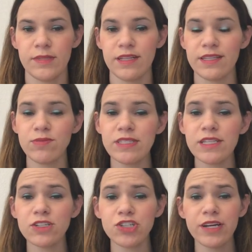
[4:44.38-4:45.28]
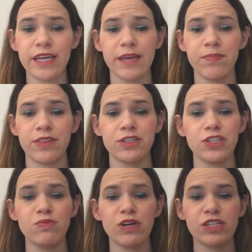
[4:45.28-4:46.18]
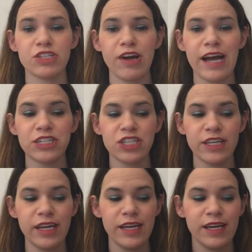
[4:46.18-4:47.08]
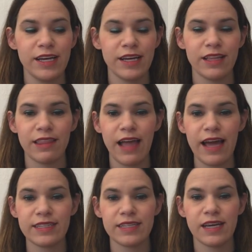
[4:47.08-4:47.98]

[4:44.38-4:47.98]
This one's a little tricky, but the two words are actually let